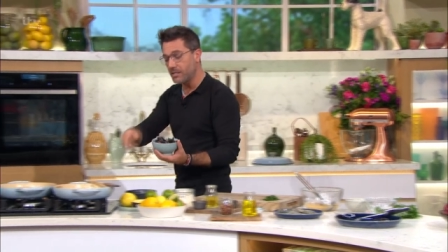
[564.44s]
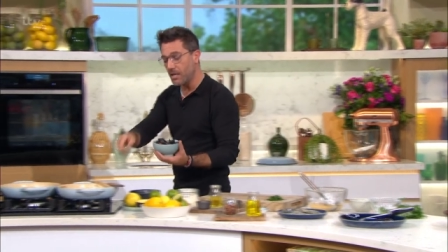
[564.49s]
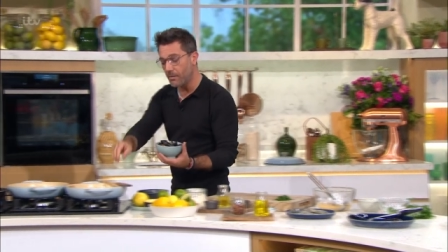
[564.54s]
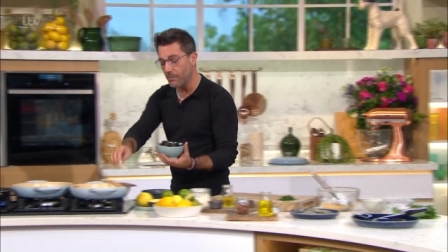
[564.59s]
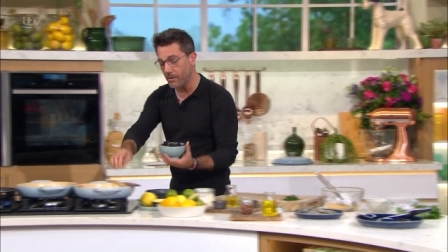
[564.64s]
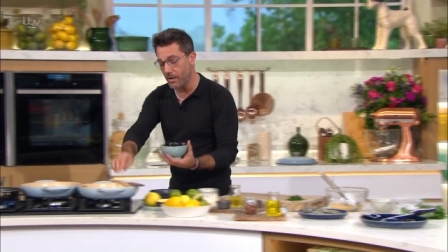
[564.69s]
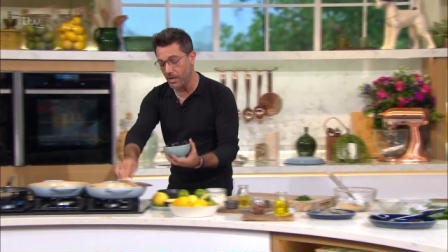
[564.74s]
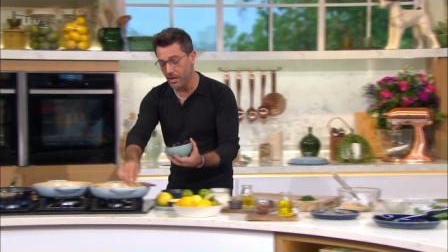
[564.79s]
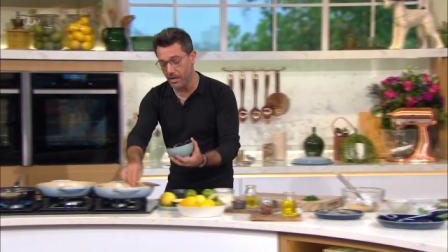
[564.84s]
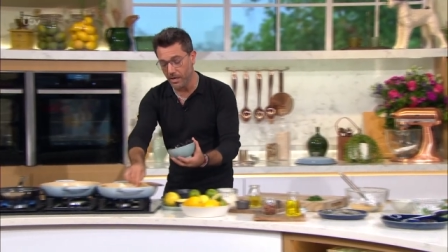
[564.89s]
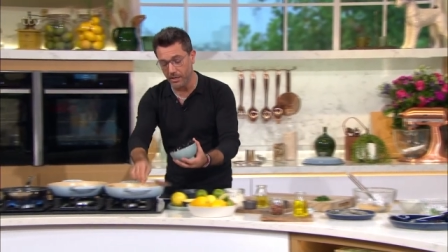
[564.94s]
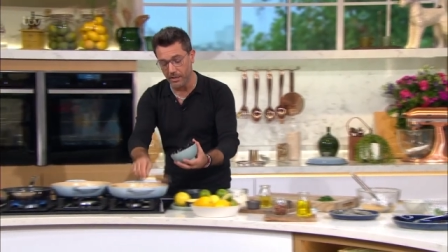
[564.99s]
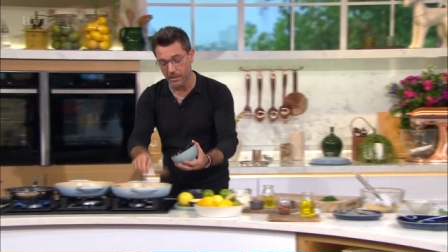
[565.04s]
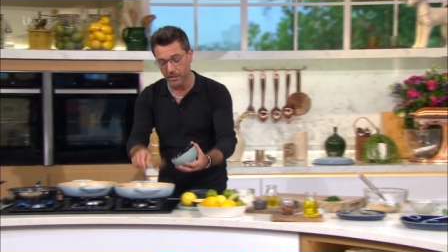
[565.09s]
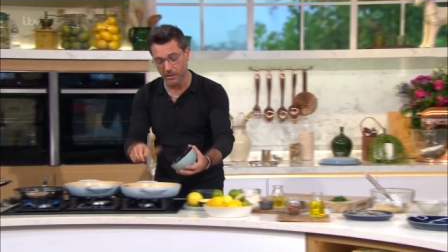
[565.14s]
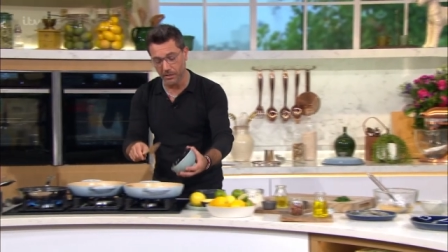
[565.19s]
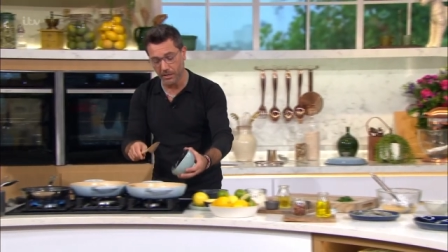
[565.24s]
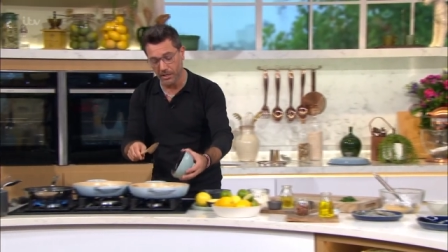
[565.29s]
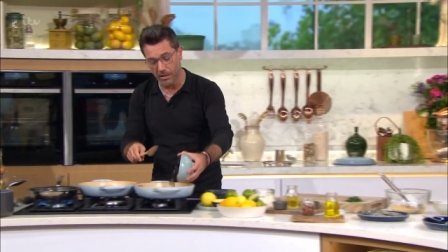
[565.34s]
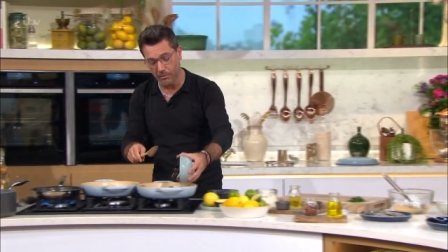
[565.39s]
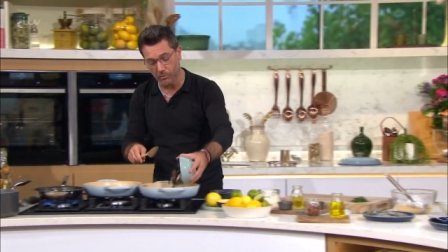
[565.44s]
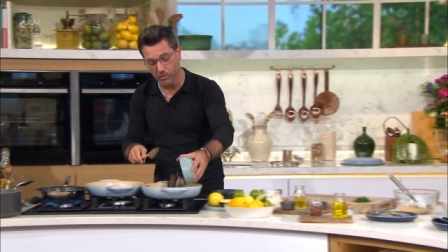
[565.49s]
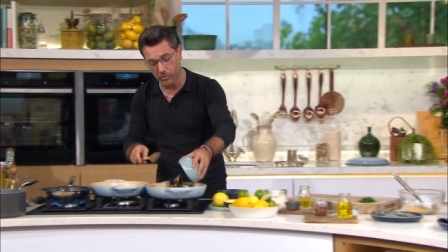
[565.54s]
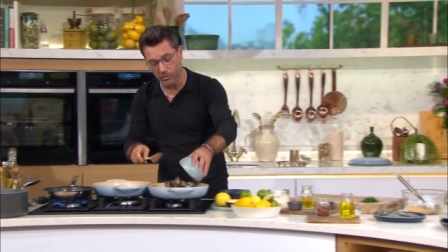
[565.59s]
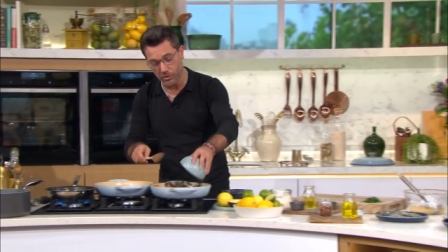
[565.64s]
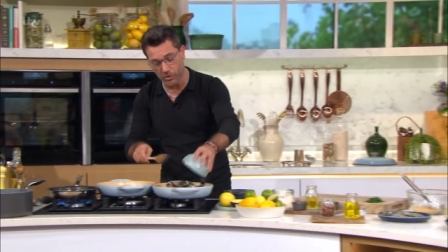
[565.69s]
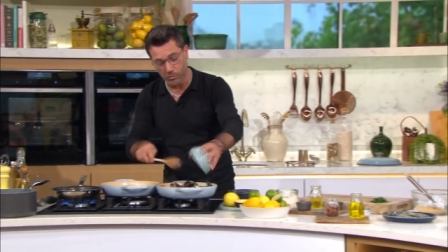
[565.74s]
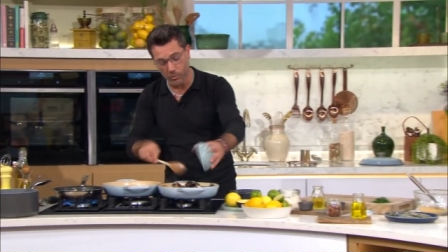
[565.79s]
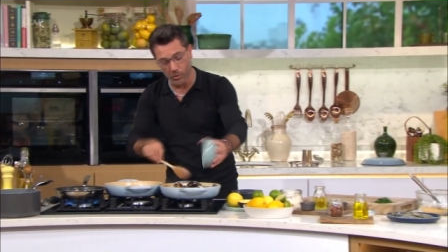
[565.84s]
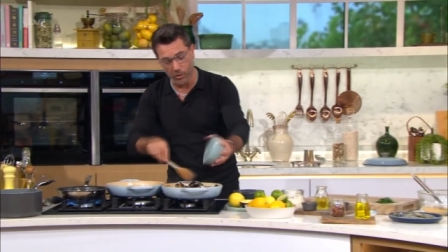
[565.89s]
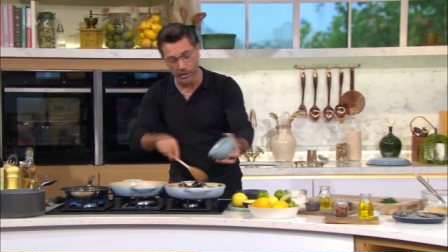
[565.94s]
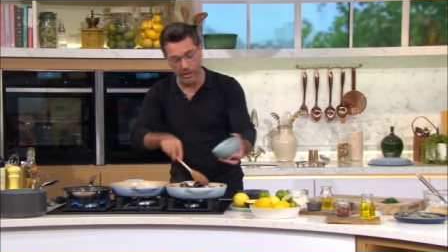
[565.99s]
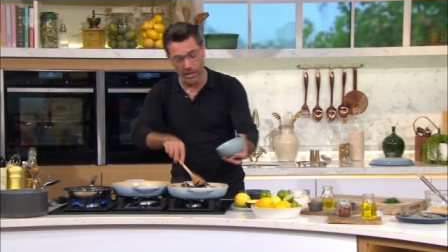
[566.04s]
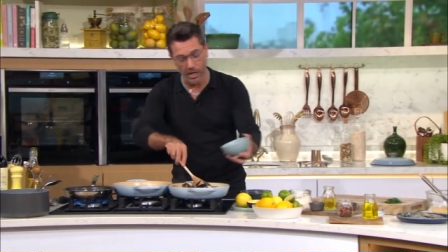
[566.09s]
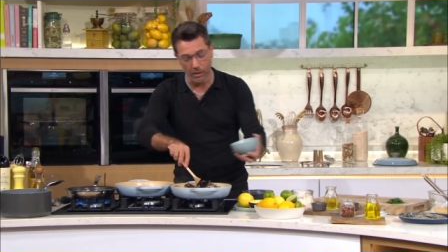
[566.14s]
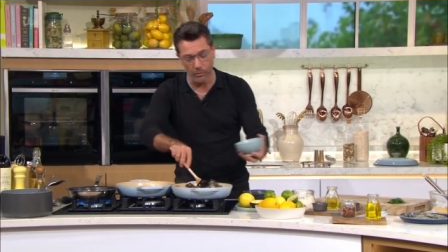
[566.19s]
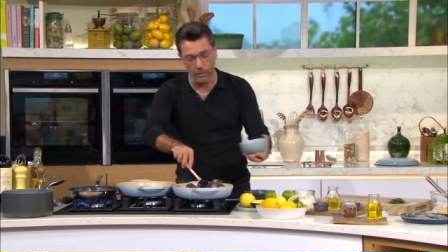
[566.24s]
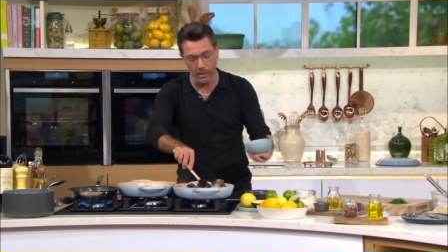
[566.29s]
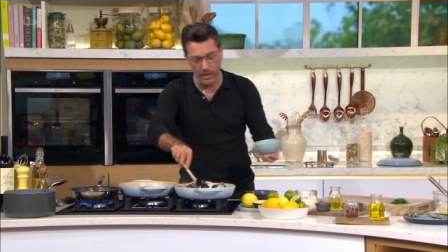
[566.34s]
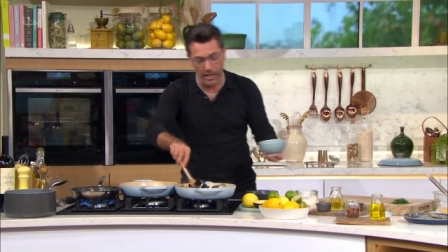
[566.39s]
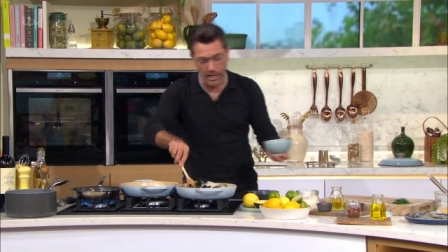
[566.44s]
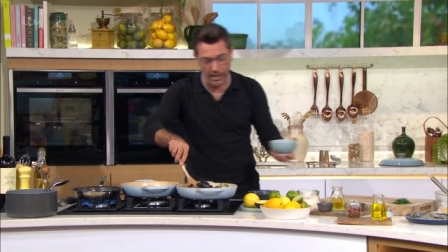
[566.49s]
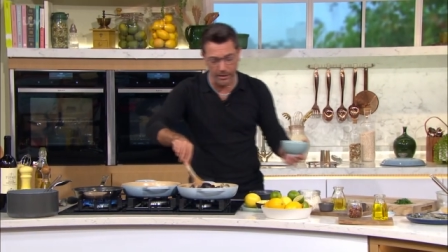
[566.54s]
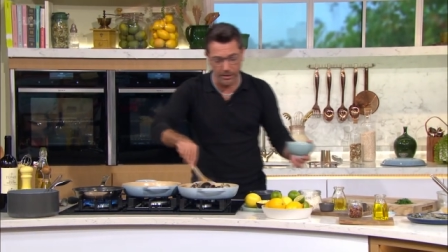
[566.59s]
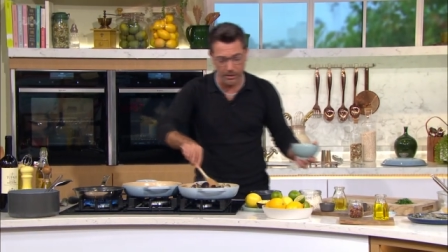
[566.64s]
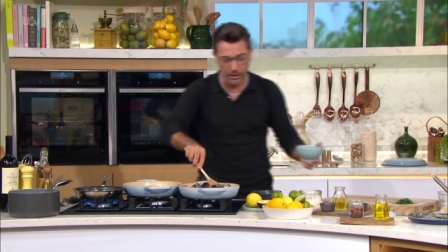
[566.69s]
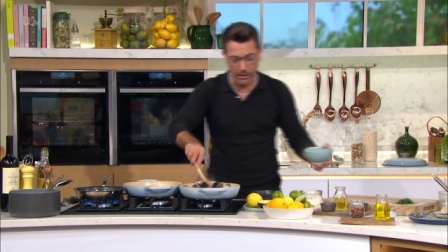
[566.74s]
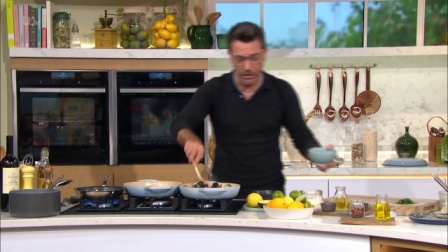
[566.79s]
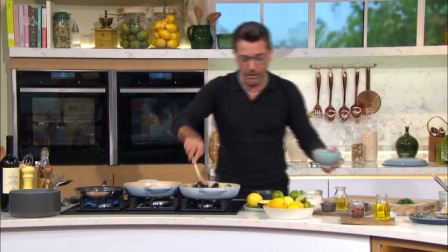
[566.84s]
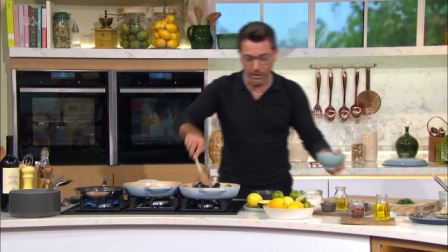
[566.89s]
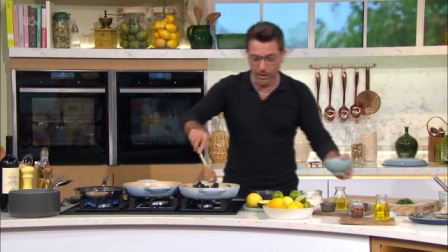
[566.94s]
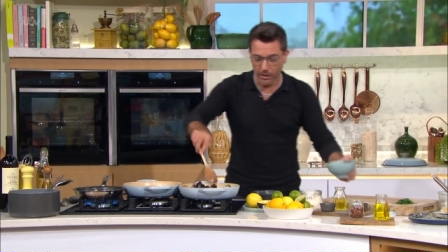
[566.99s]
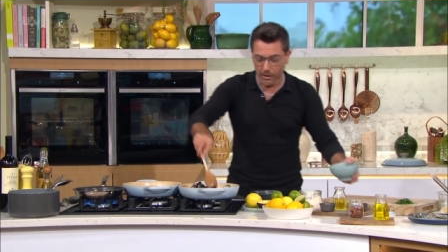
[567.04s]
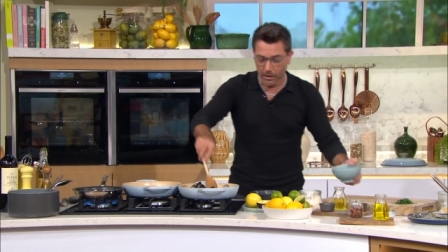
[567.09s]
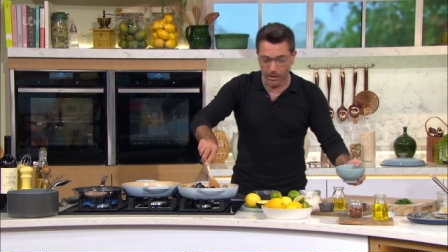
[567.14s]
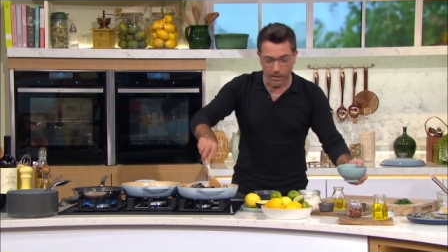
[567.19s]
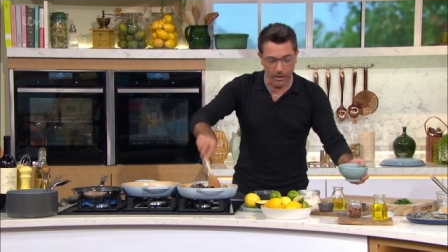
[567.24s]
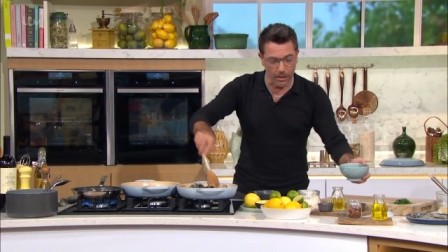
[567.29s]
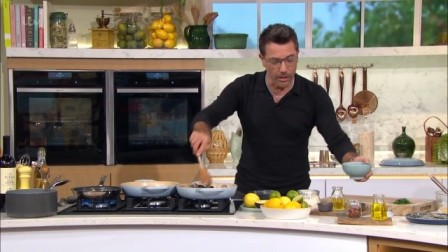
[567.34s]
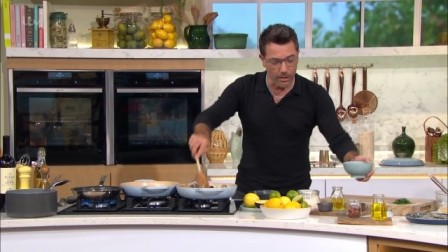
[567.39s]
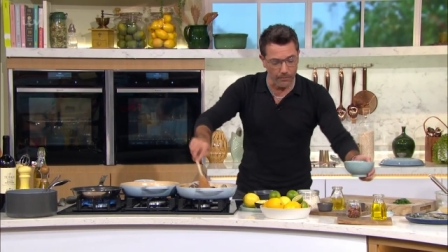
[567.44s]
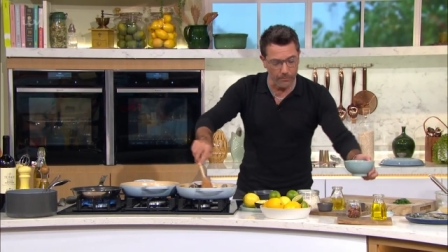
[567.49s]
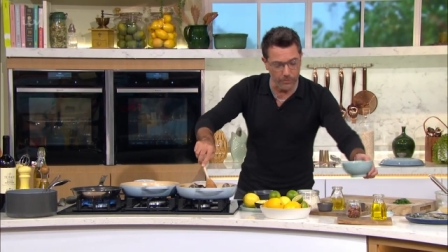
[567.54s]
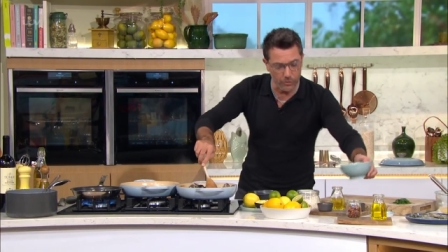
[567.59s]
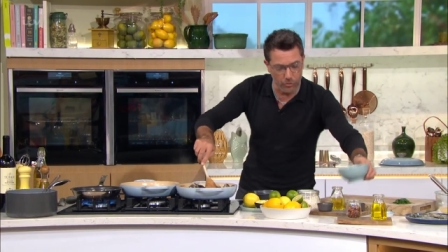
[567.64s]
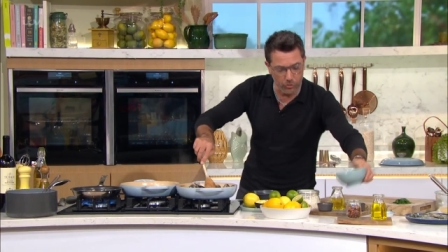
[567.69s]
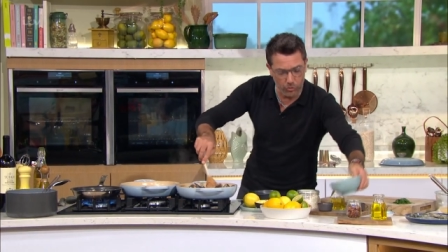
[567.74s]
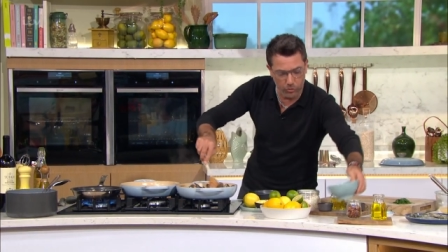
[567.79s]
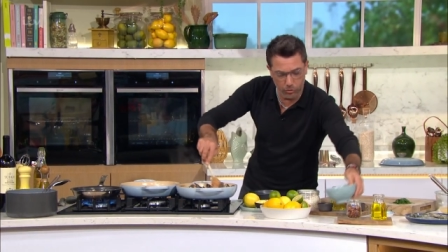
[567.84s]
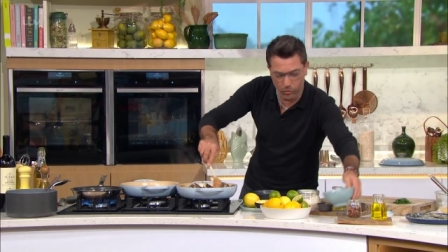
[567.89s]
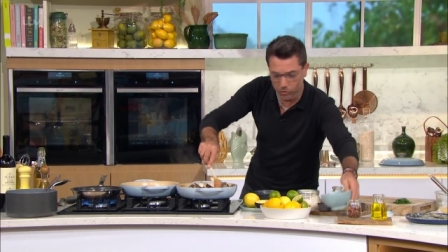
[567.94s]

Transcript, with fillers: time I come on this morning, I would like um, to